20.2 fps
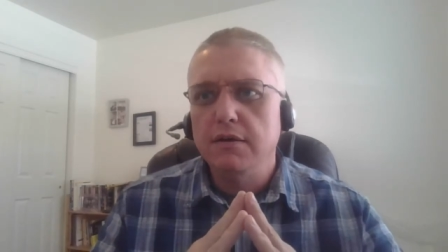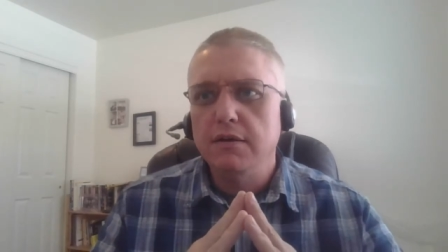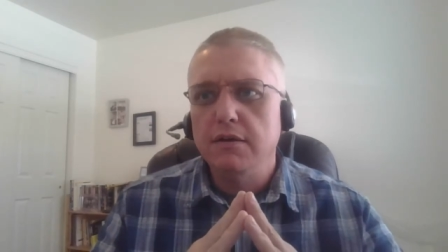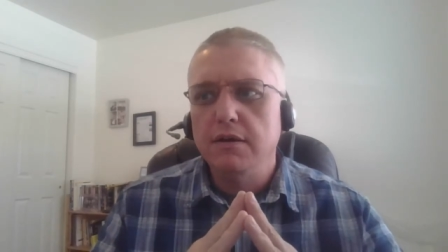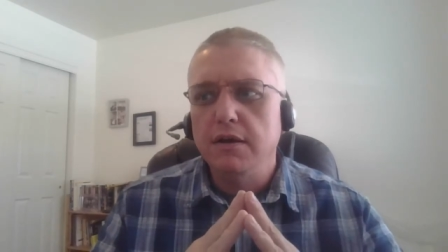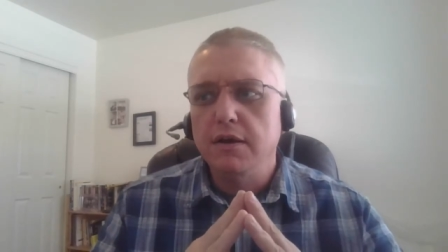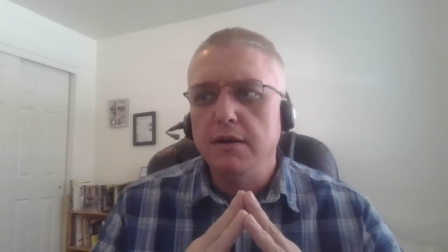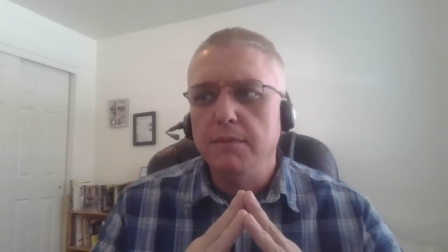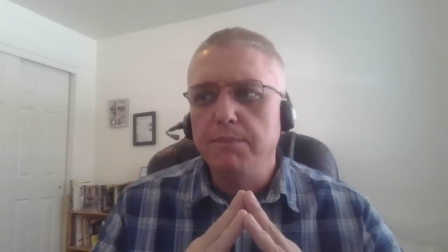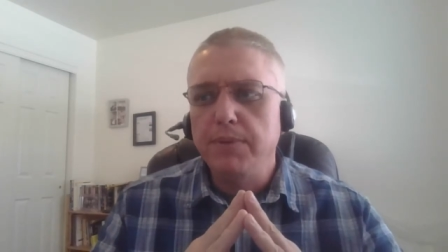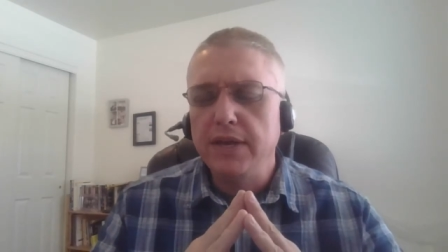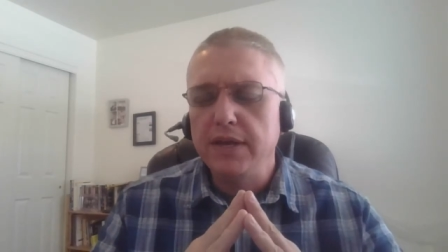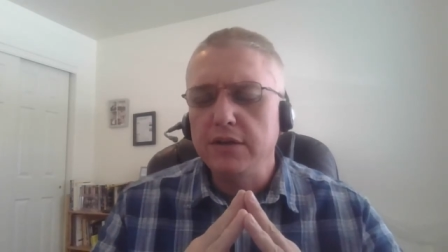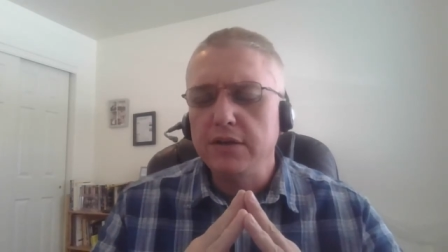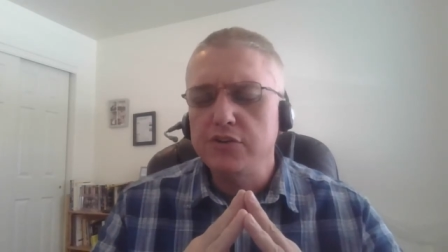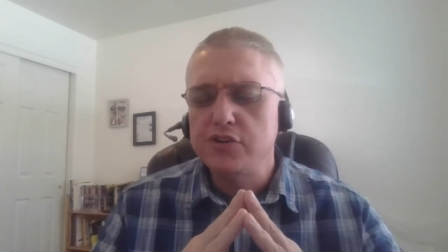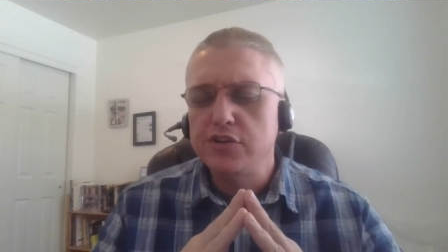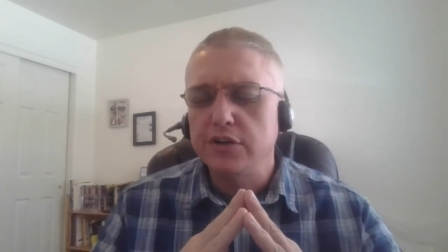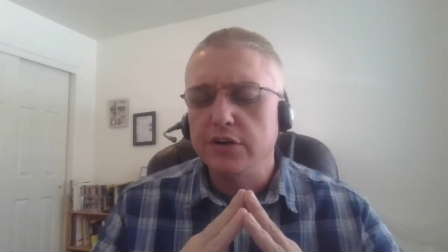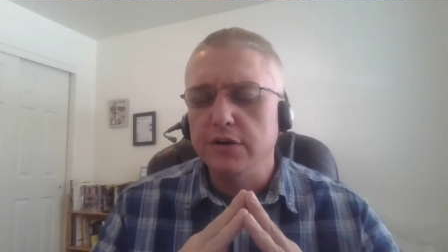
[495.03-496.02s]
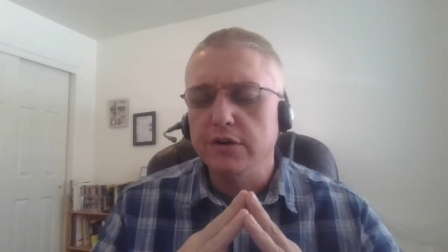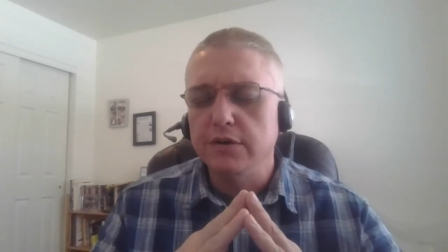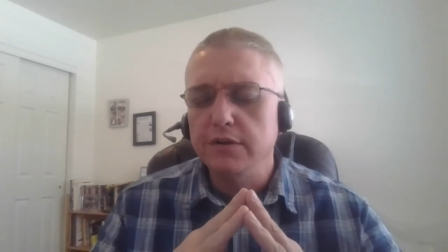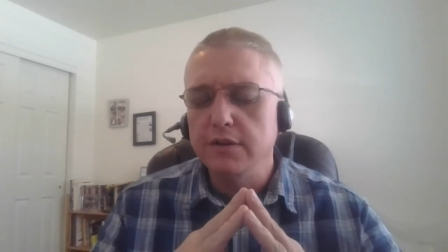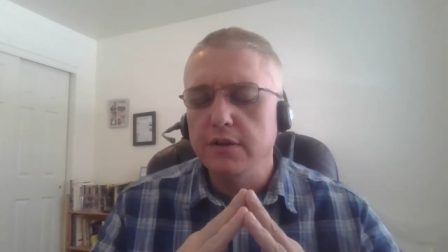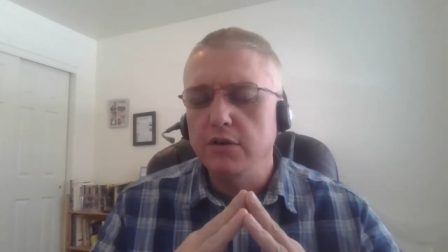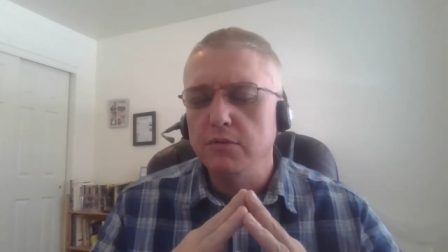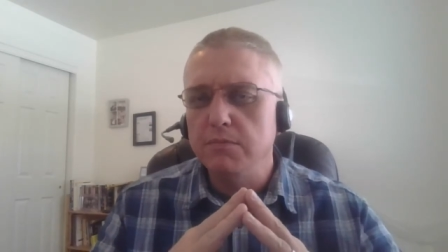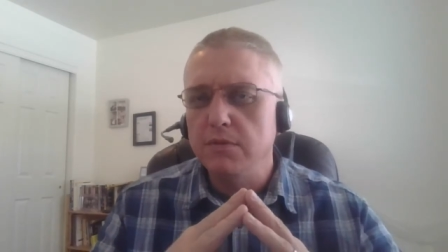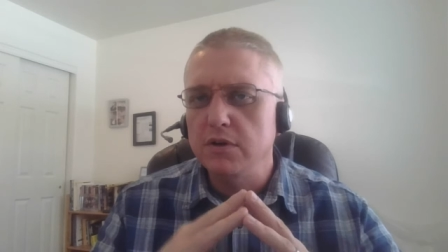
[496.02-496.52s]
uh, picture
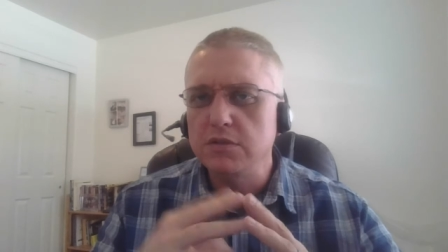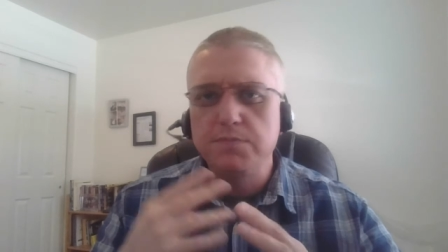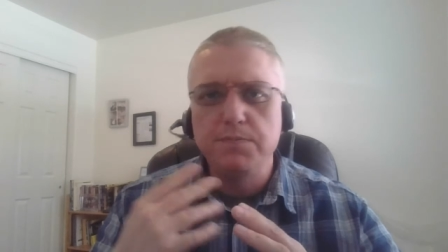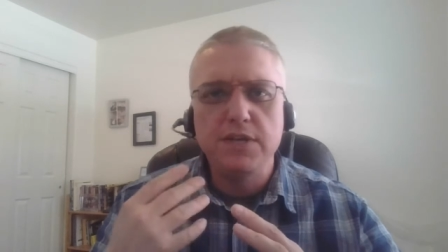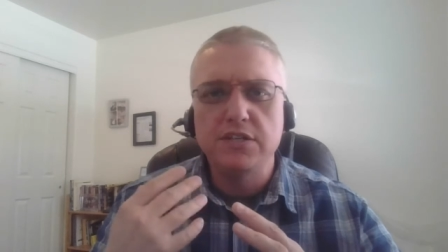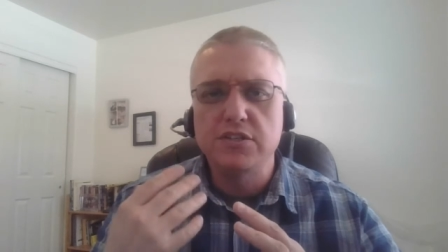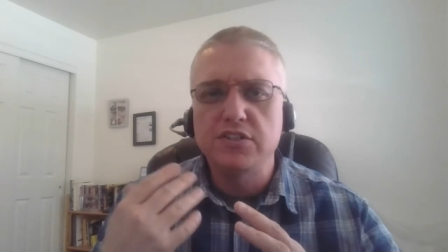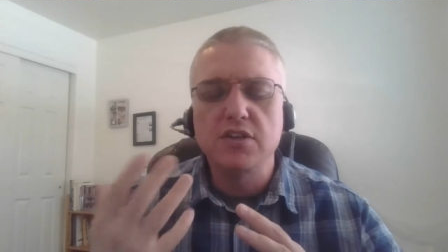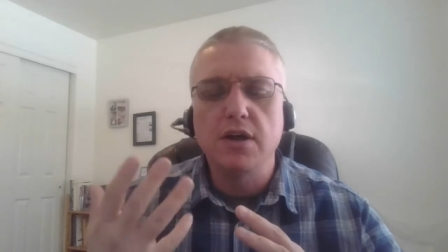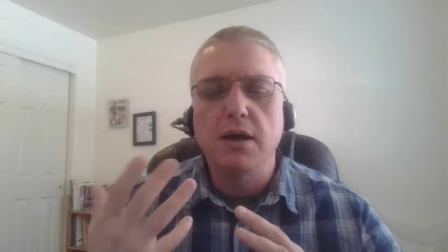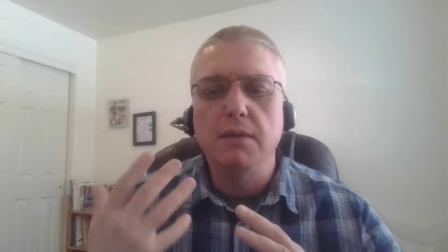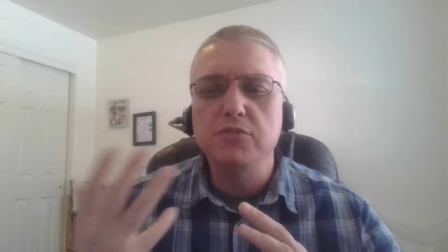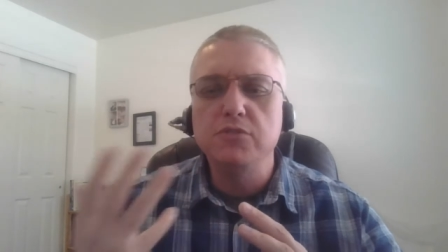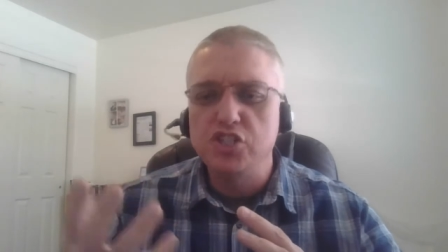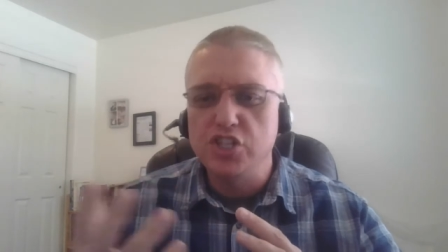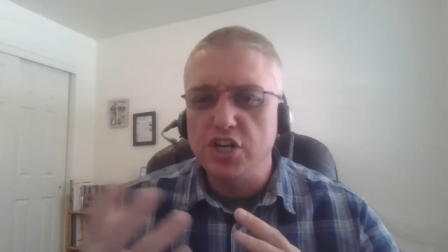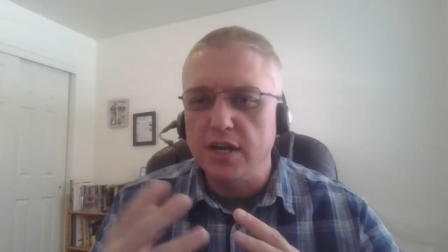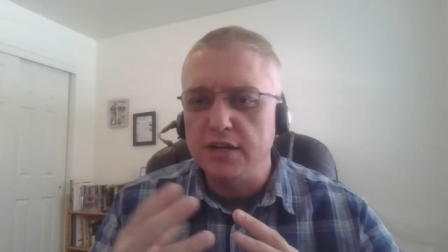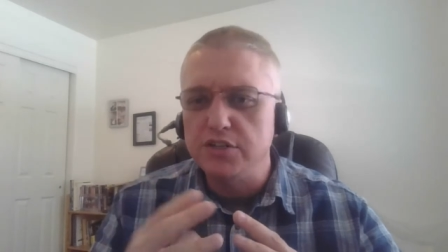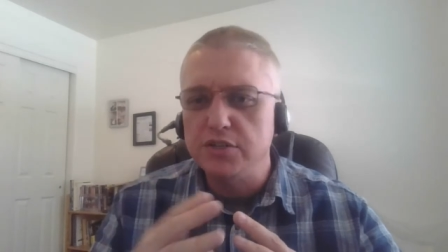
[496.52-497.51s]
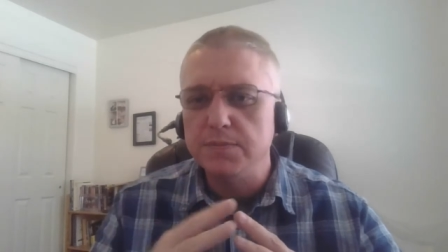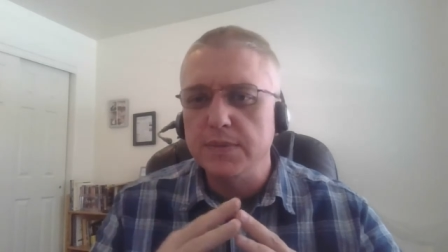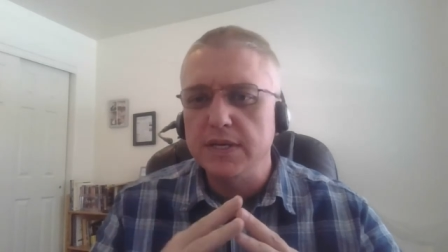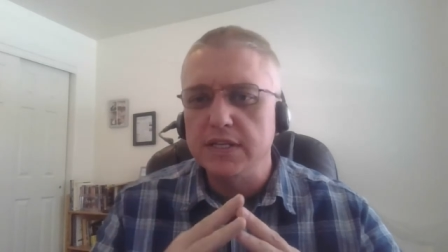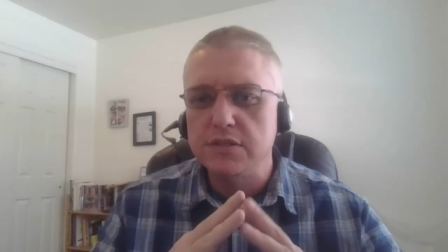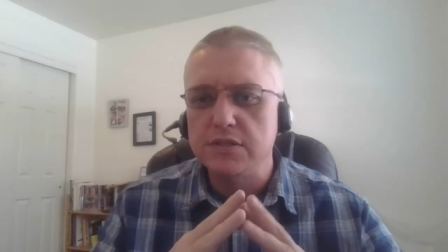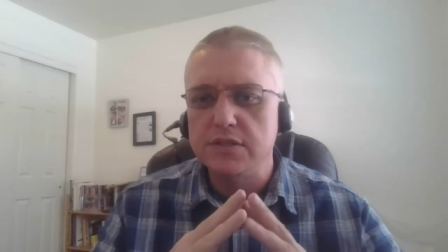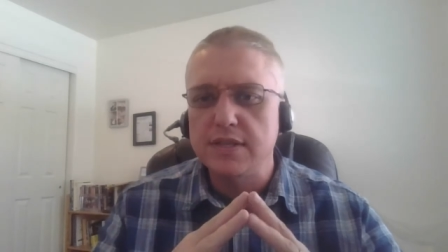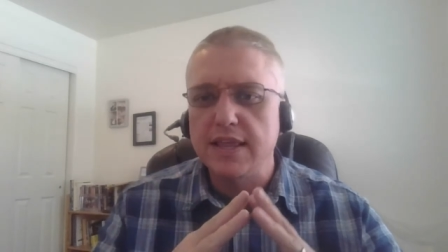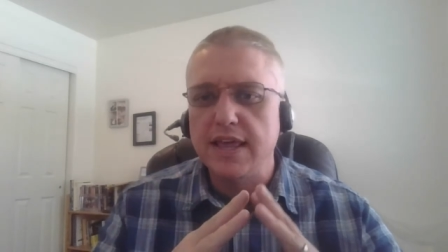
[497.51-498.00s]
there must be some
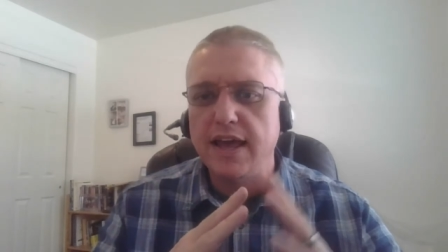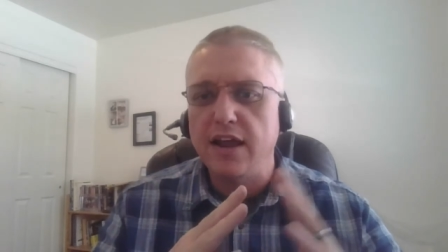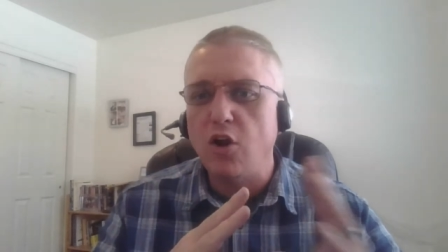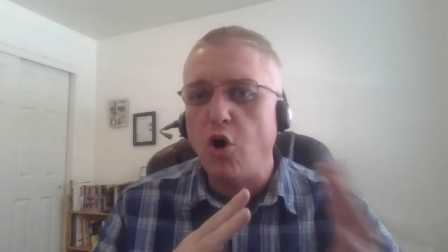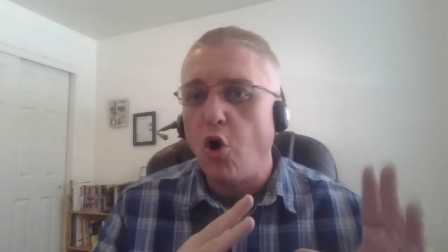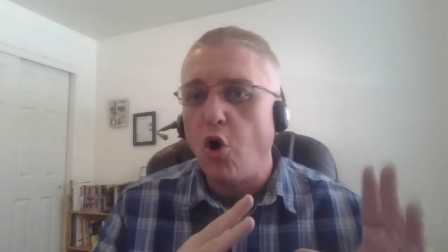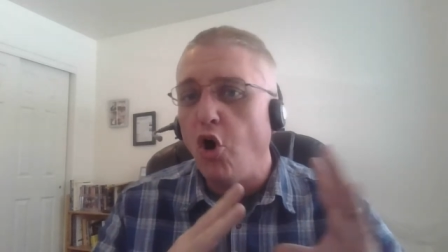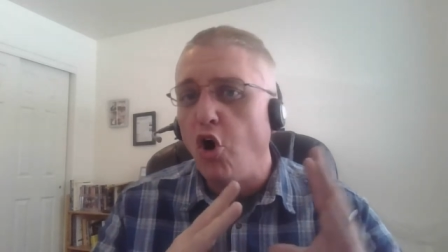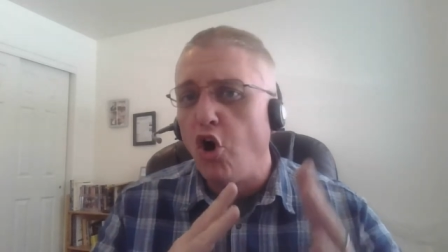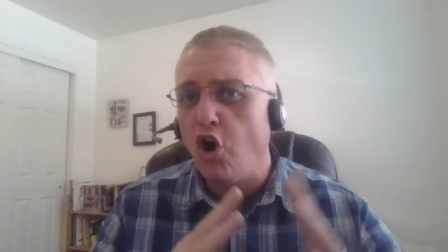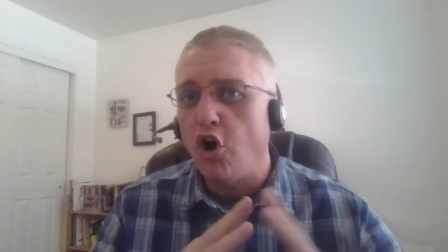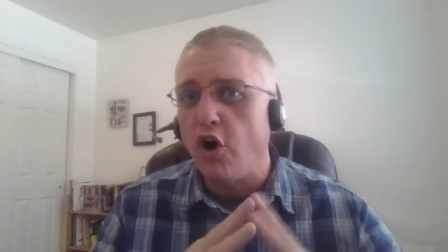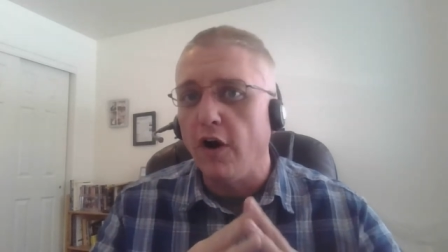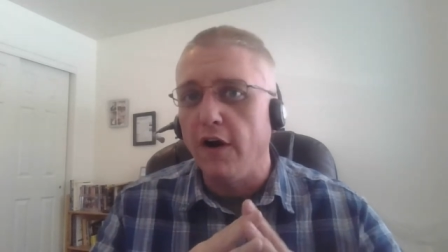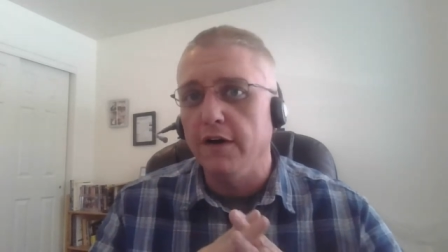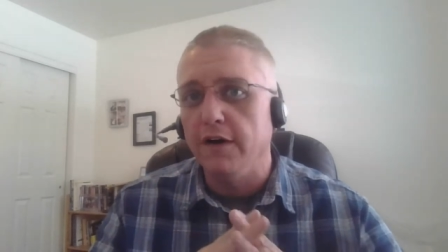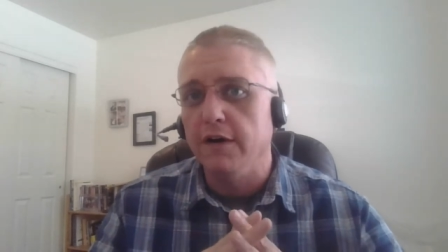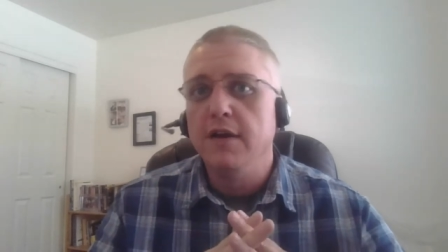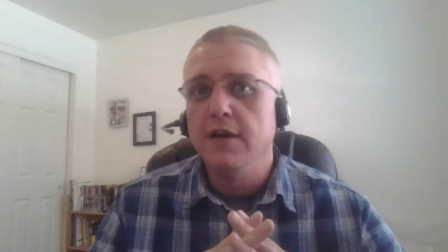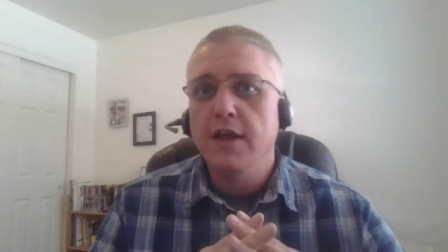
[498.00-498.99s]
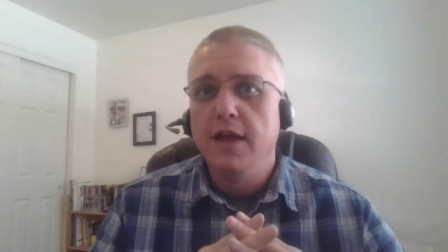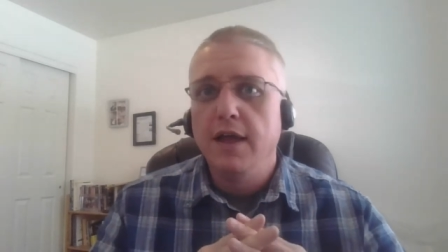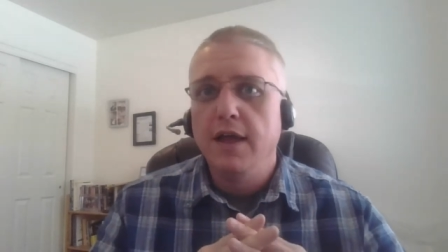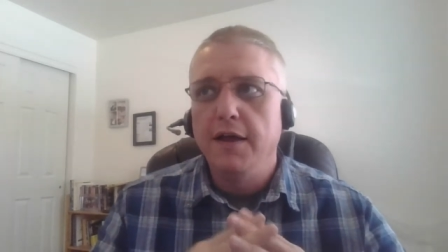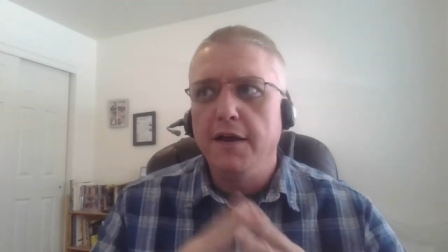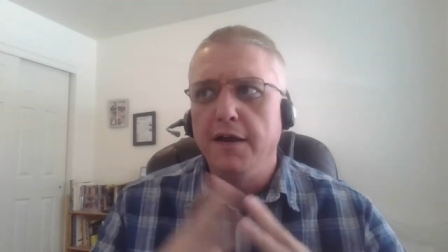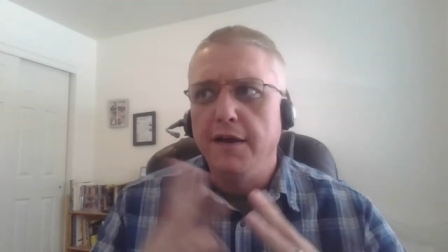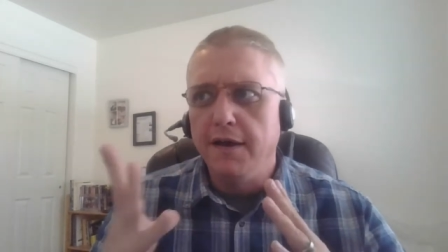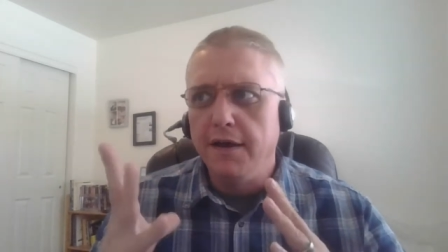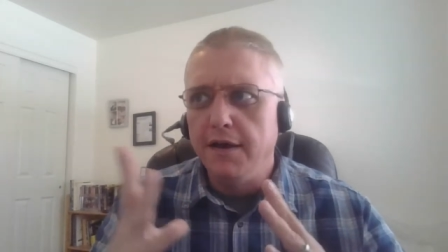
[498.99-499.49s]
judgments that are.
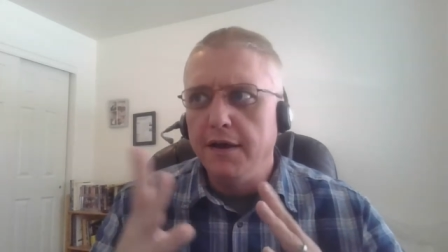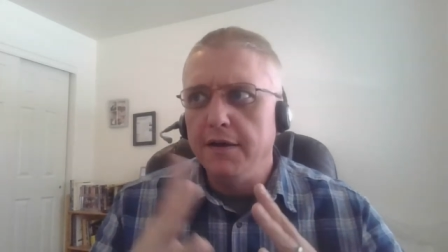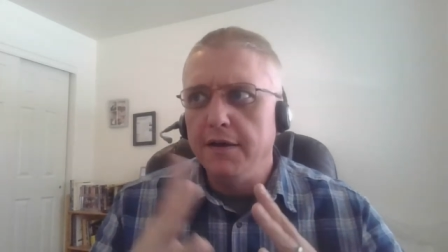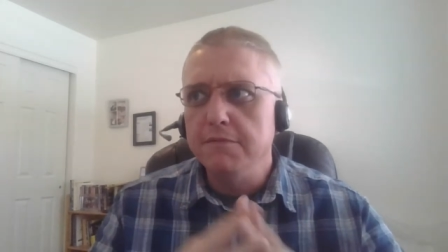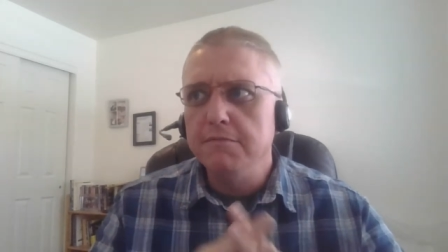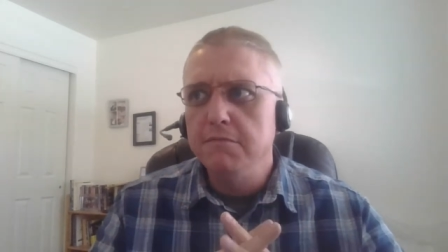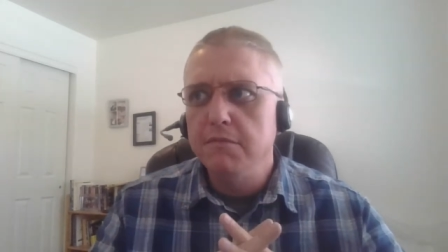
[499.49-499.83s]
Uh,